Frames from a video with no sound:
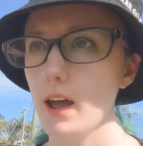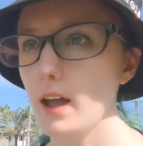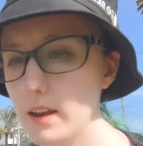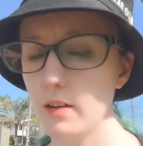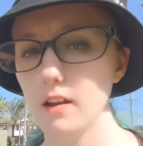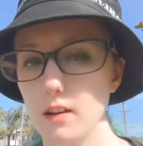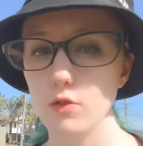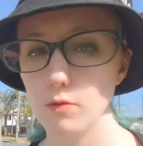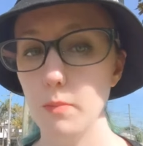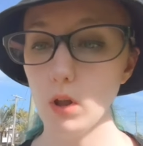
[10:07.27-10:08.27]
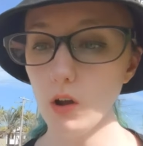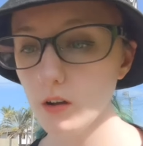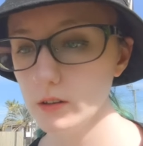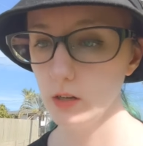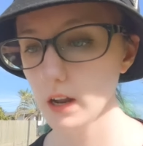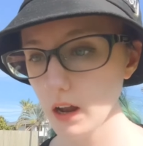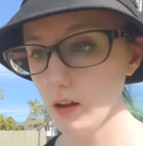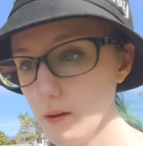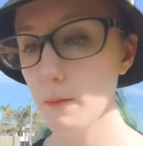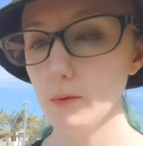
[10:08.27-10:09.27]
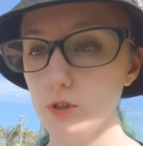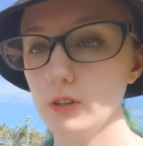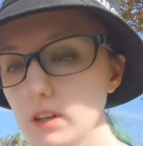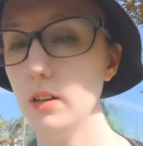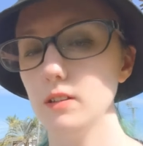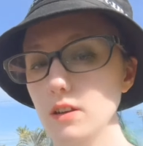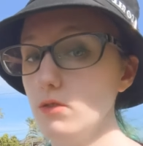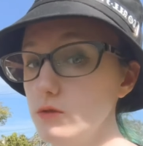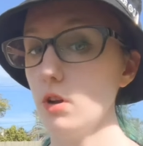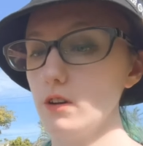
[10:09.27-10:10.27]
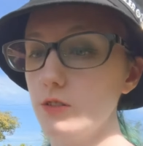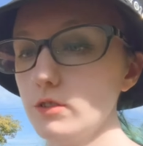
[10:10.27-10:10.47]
and a new block today, which is a single dart